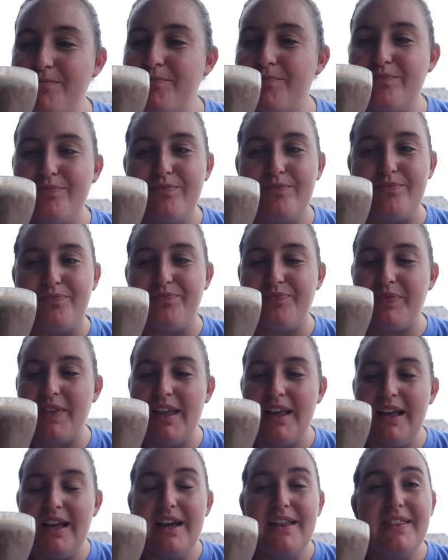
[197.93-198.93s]
Mmm,
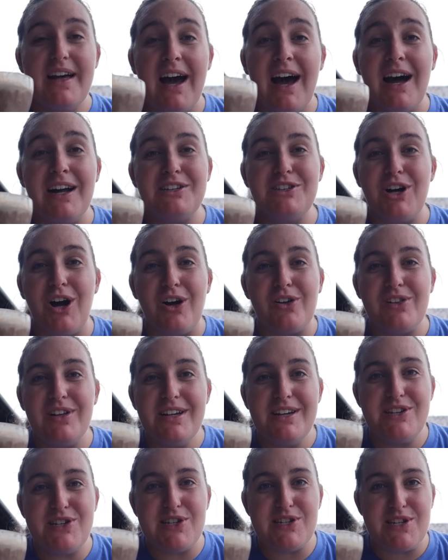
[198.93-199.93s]
the hot
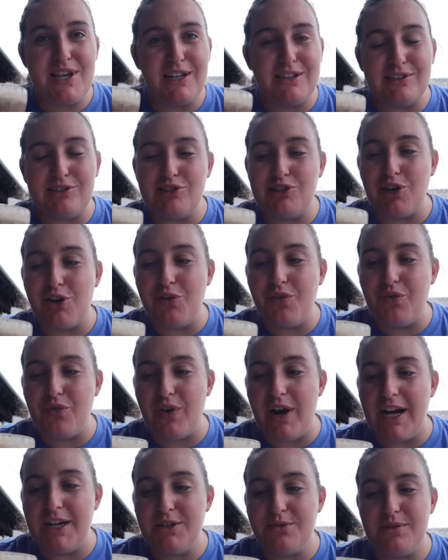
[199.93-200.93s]
chocolate is just like so
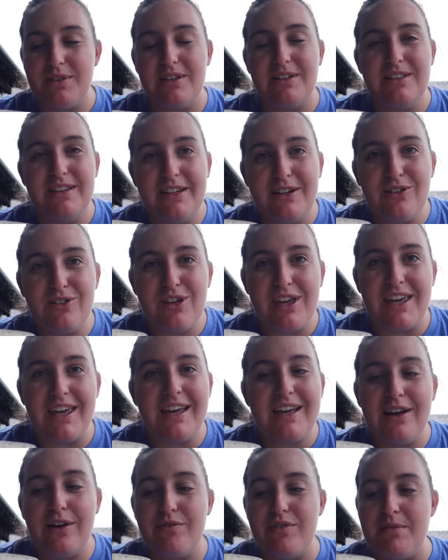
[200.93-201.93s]
fresh with a little
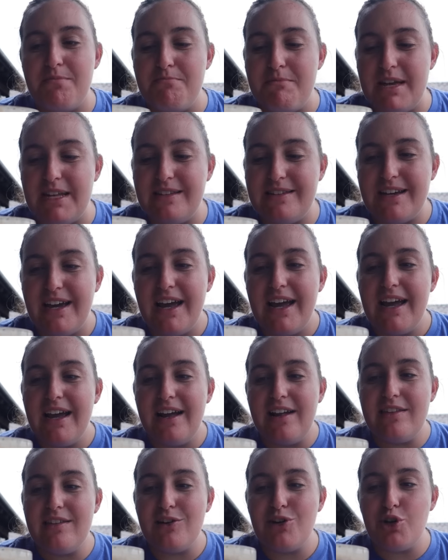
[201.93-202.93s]
kick of the mint.
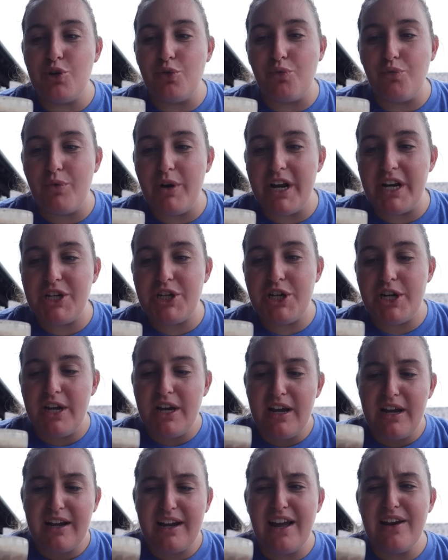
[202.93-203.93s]
Such a rich,
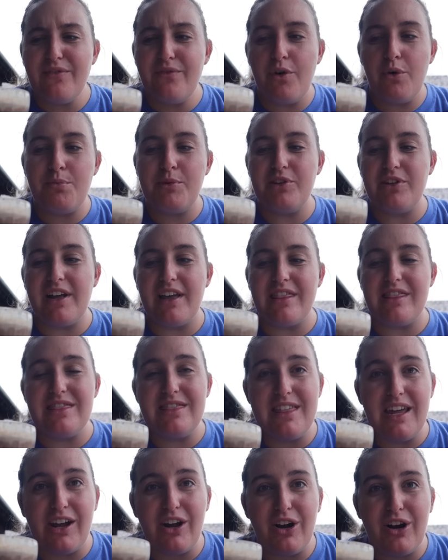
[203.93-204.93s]
kind of almost like
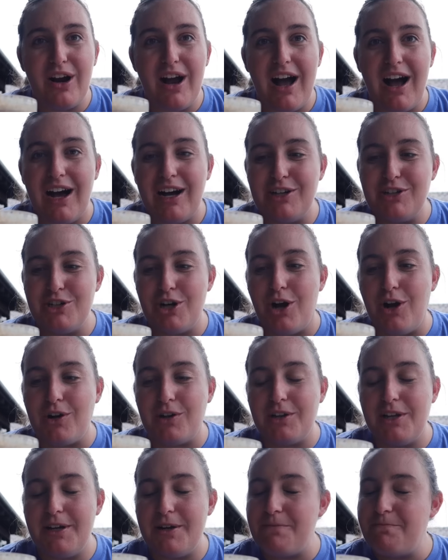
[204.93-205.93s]
a thicker hot
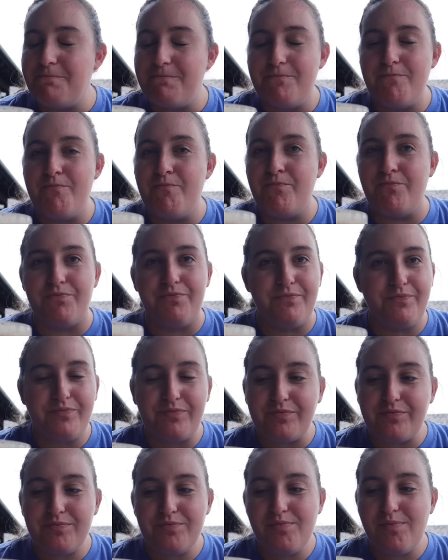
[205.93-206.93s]
chocolate. Mmm,
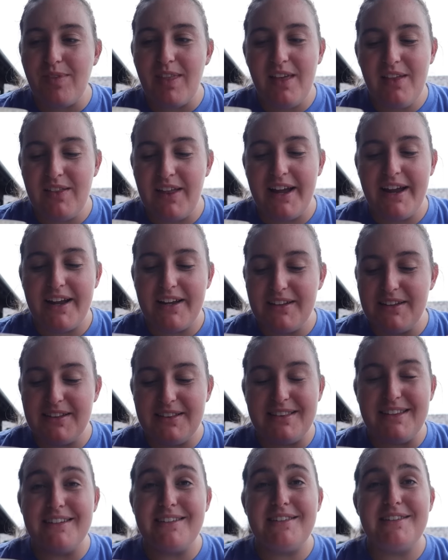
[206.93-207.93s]
like
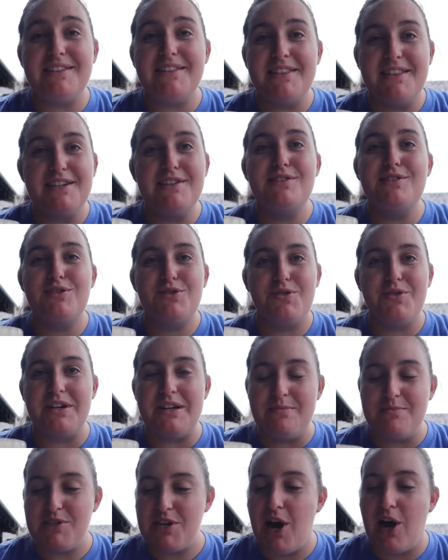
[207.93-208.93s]
this, this
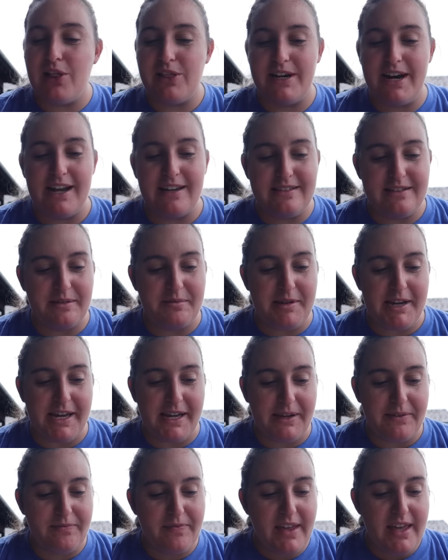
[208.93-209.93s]
screams holiday to
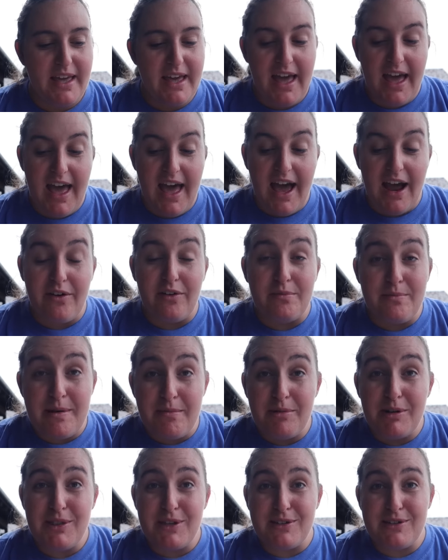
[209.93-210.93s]
me. I
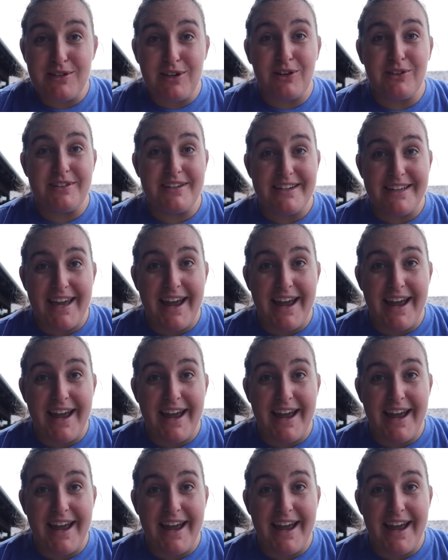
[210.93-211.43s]
remember the salted